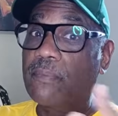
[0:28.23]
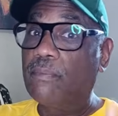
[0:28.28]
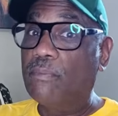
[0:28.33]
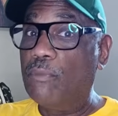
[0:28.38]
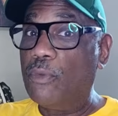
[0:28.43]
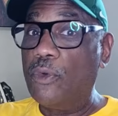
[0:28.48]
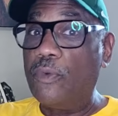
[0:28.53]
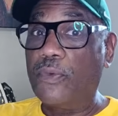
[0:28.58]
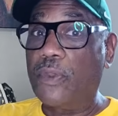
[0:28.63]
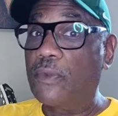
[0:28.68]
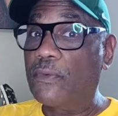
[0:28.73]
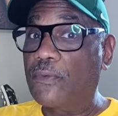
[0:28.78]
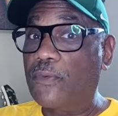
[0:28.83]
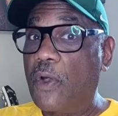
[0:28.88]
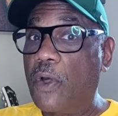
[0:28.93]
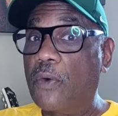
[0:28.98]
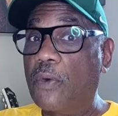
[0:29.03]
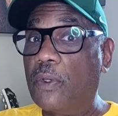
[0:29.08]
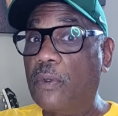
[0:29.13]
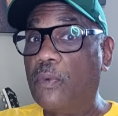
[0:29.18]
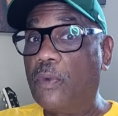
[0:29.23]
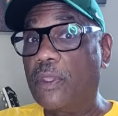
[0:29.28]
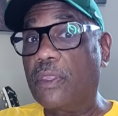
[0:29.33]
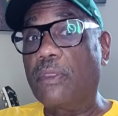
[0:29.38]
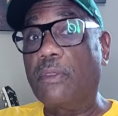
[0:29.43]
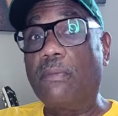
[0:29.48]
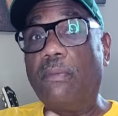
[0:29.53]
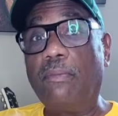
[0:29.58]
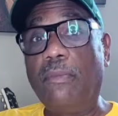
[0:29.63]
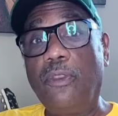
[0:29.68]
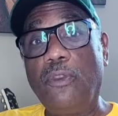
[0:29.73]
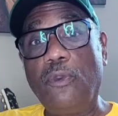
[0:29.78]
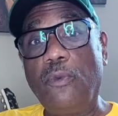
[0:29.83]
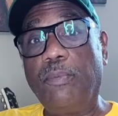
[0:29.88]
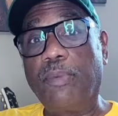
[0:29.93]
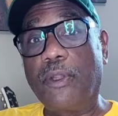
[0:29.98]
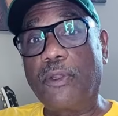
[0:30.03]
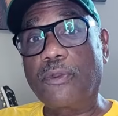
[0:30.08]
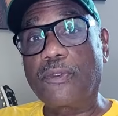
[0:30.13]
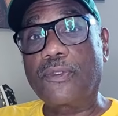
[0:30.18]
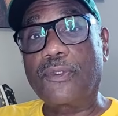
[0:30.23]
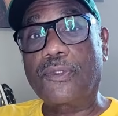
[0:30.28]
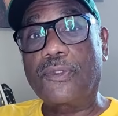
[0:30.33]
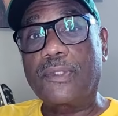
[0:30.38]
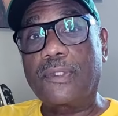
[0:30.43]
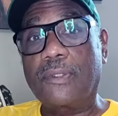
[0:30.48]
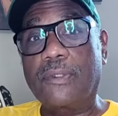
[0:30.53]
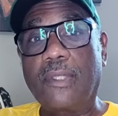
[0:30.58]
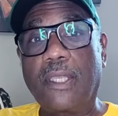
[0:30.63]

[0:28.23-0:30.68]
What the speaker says: moving forward with new purchases